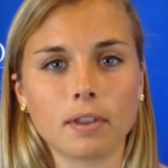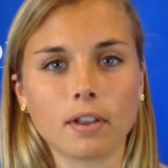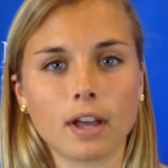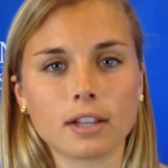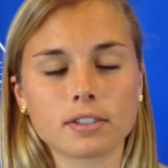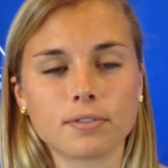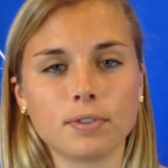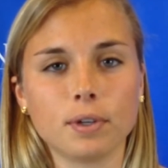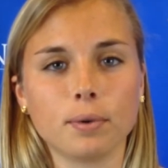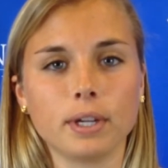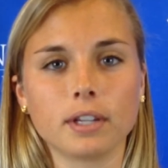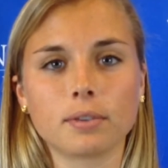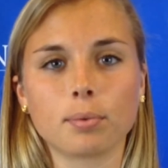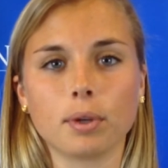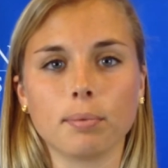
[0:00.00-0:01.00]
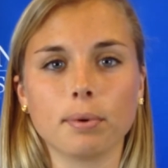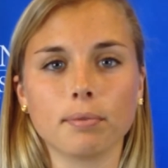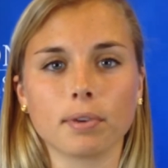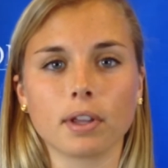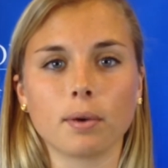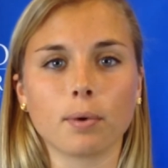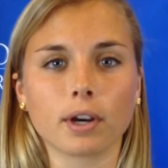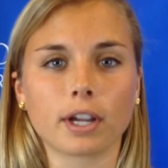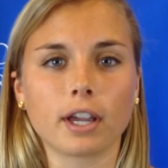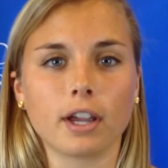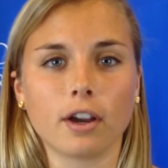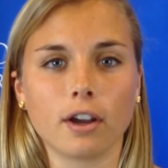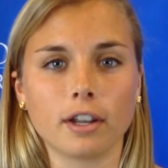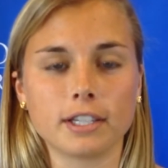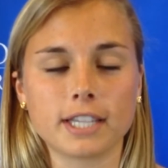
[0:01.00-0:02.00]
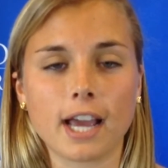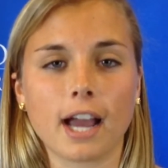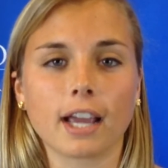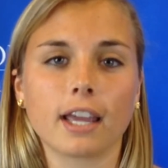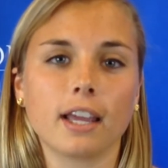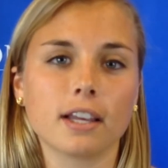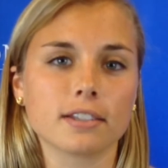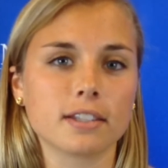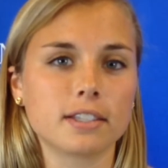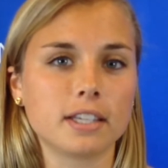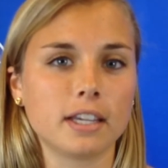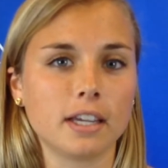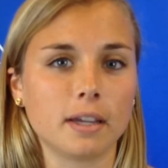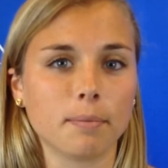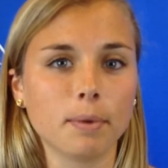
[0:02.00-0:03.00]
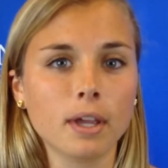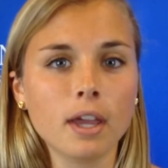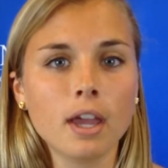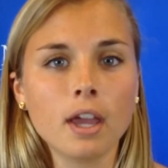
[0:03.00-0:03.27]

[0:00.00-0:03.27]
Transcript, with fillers: The last few weeks, we've been really working on attacking as a team,